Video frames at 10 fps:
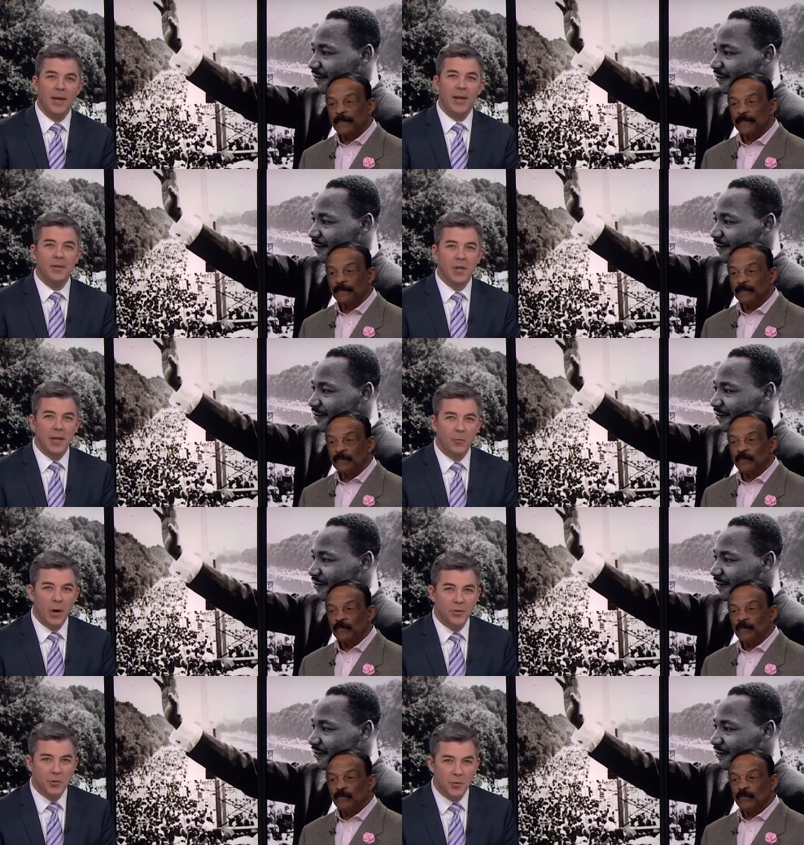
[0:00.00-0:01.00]
Speaker 1: is Eddie
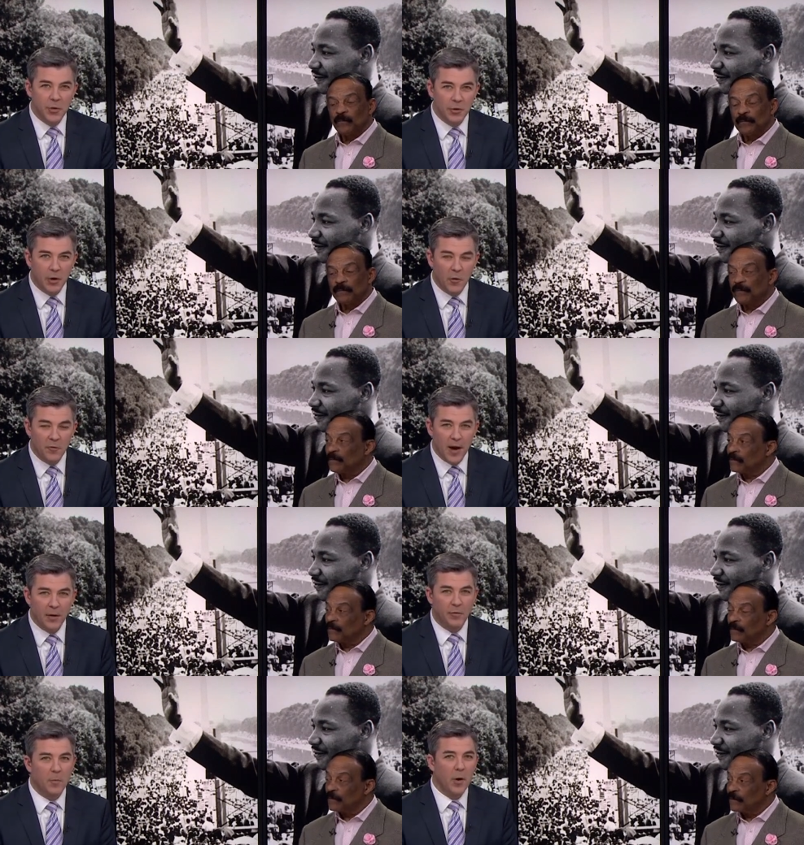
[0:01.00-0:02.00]
Wright Jr.,
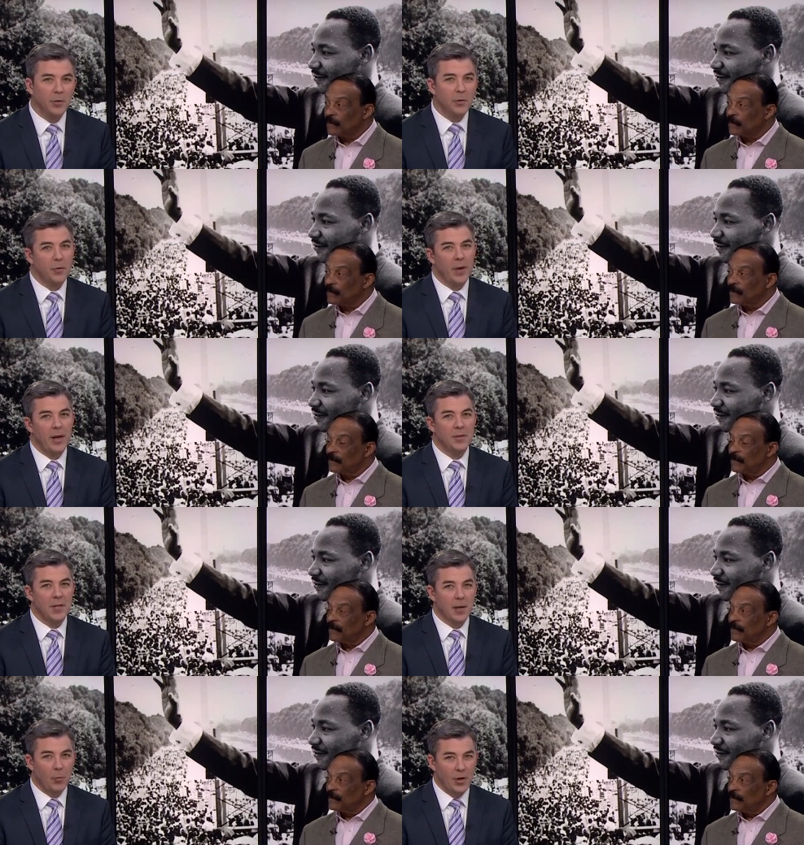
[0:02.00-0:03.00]
co-founder of the Martin Luther King
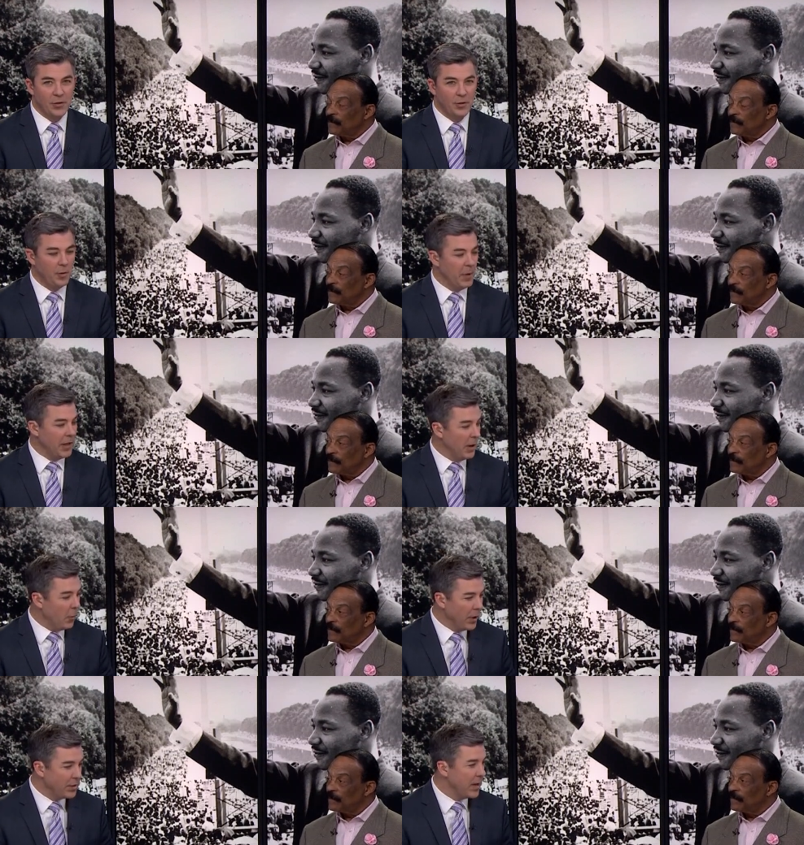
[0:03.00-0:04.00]
Celebration Committee.
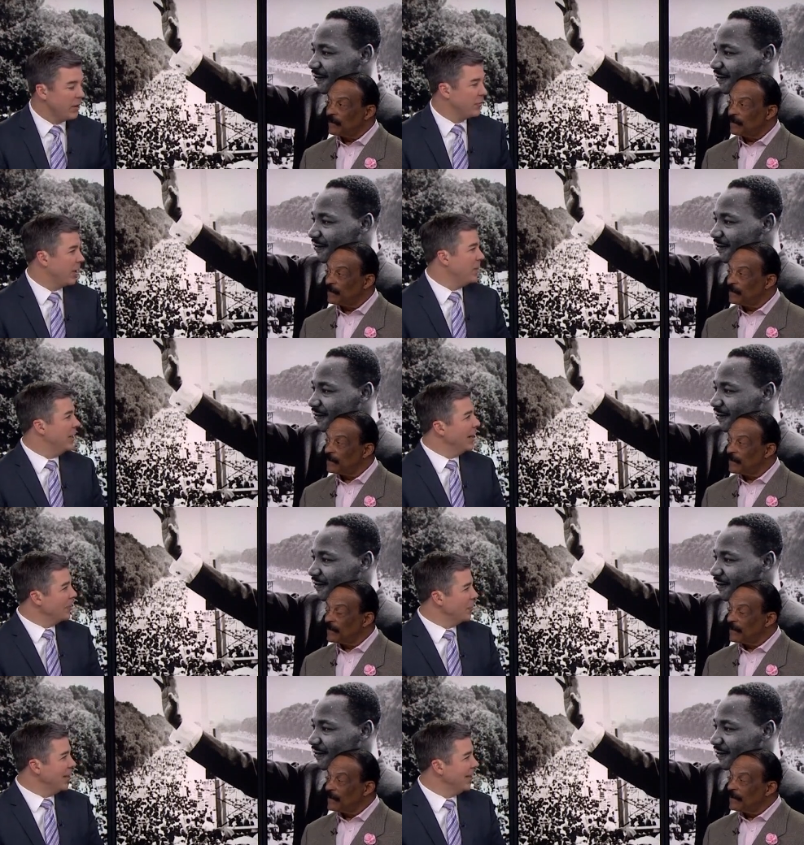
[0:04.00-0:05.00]
Want to thank you for coming in
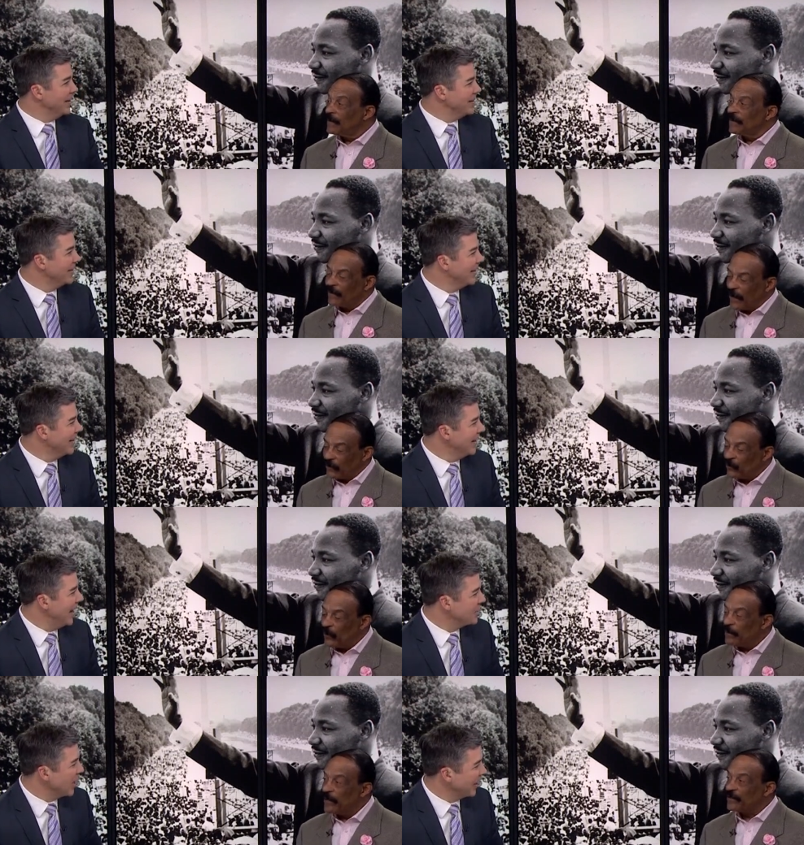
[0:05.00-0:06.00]
on a weekend and thank you
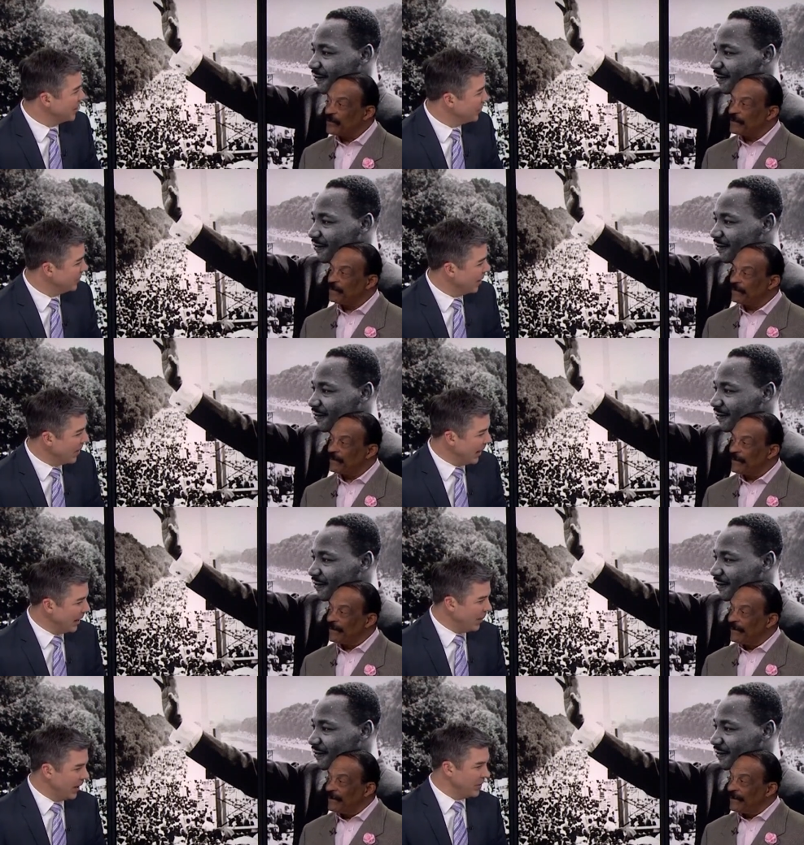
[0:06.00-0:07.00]
very much talking about
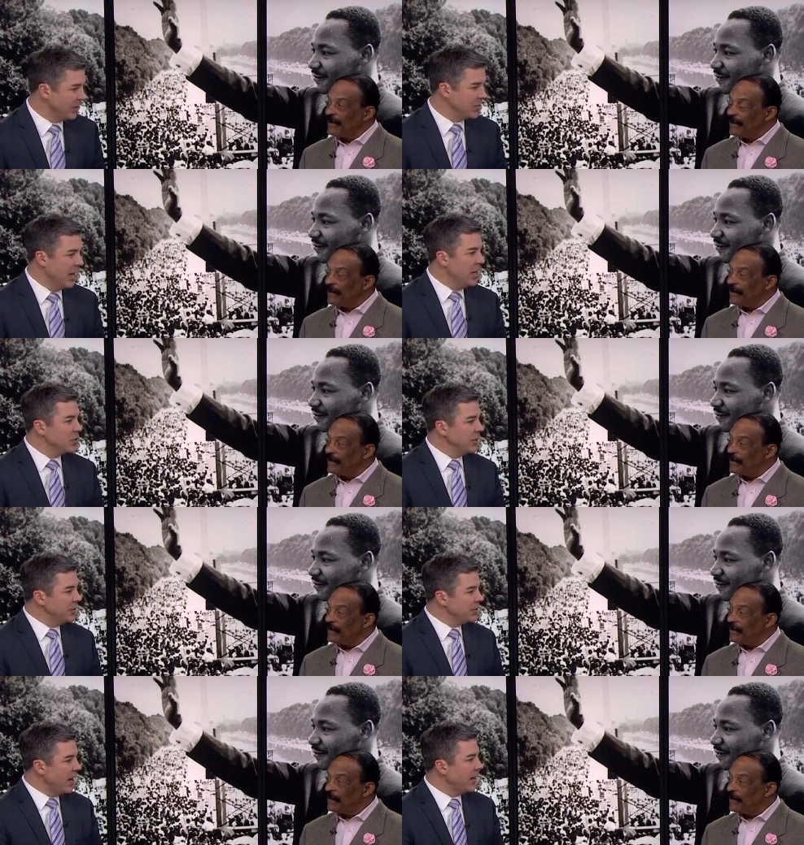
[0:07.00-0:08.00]
about this. So
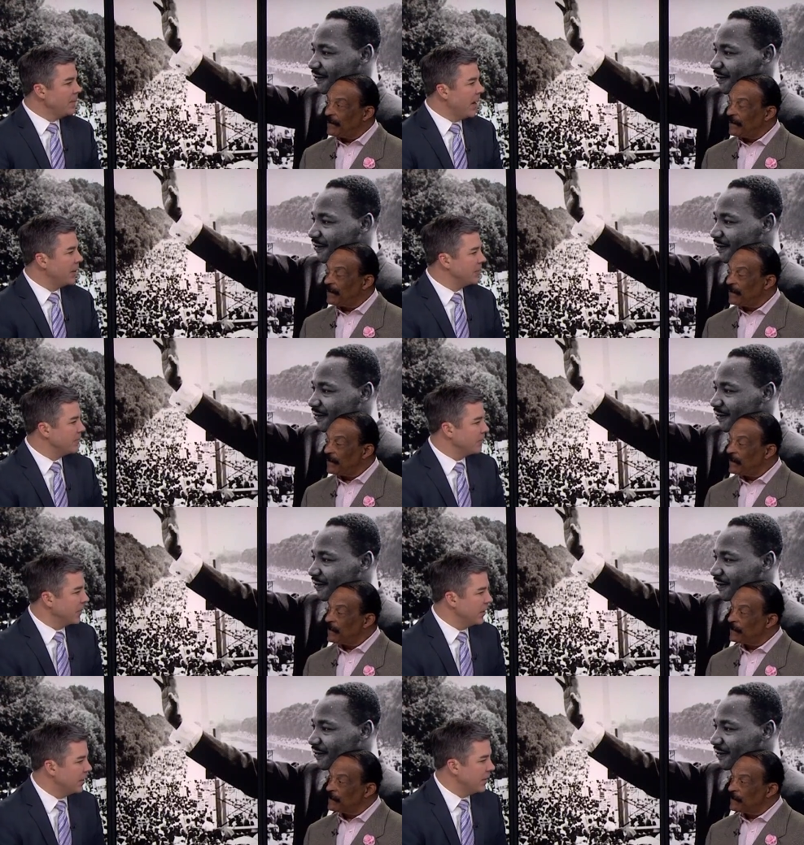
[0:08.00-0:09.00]
let's talk about
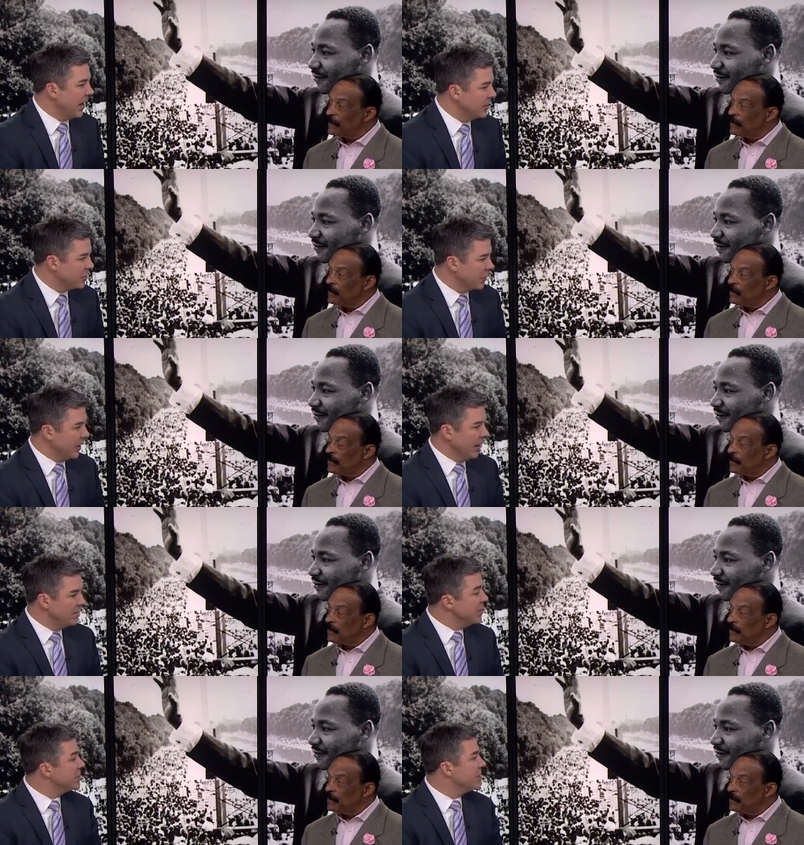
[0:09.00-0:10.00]
the history
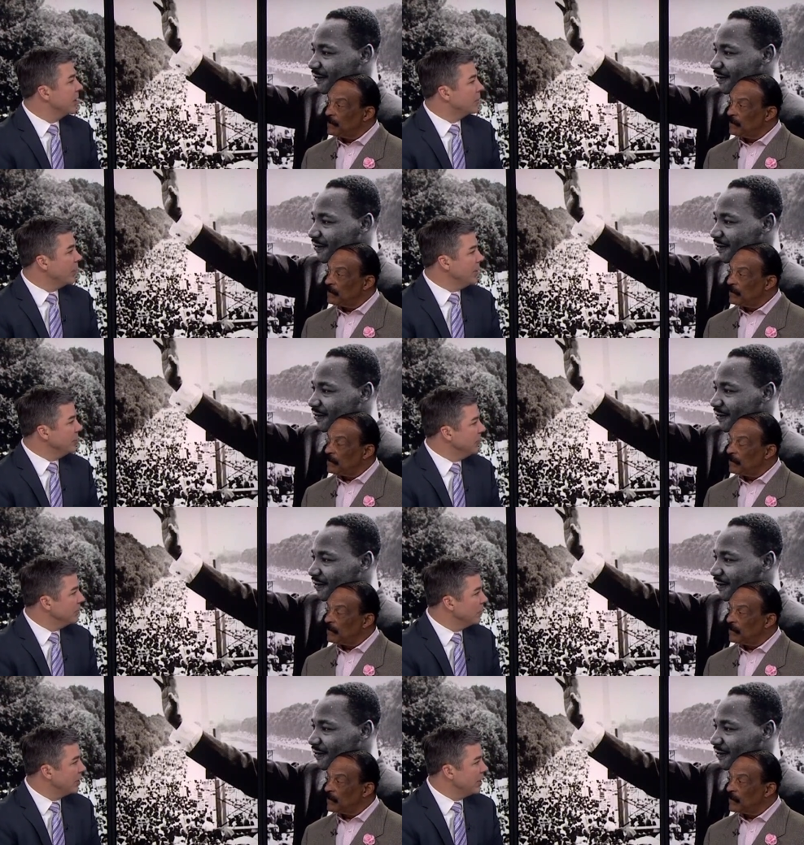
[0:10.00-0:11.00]
of this celebration.
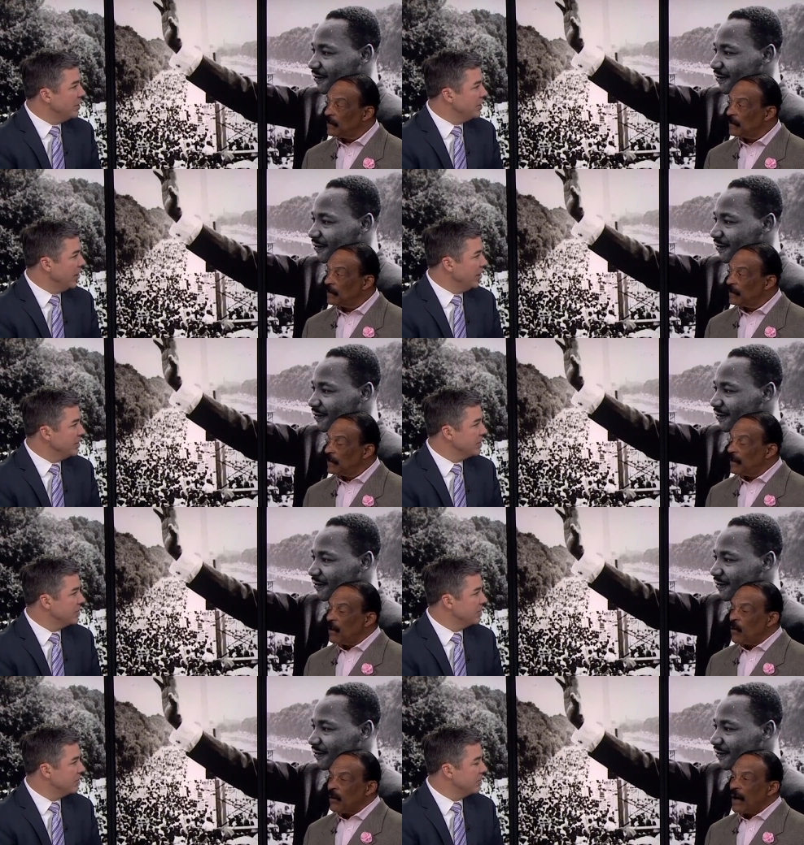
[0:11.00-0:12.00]
What can you tell us?
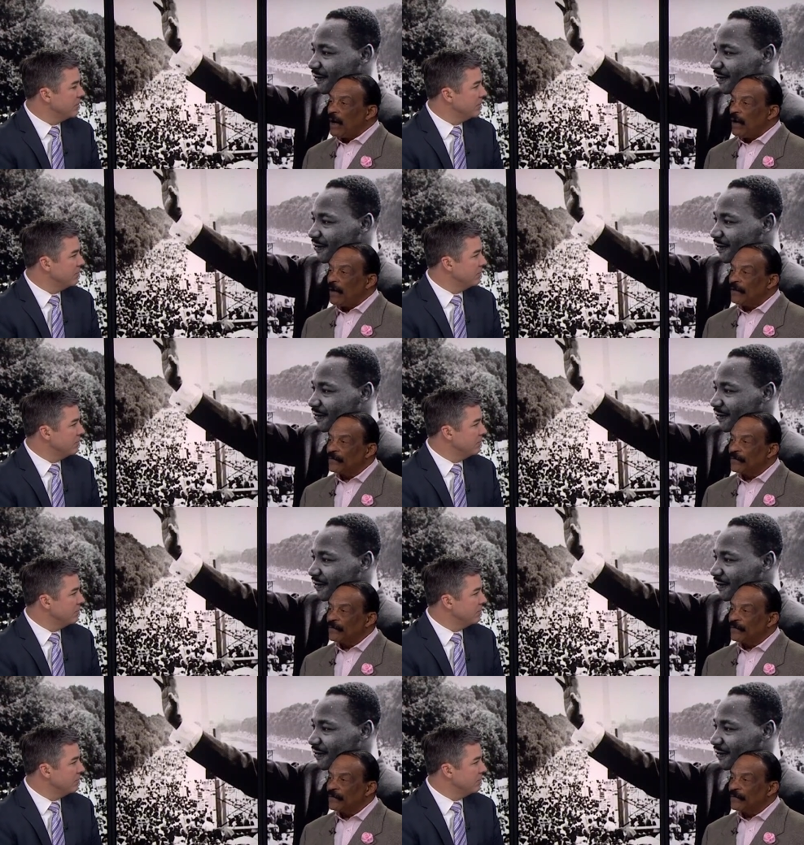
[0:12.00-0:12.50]
Speaker 2: Uh, the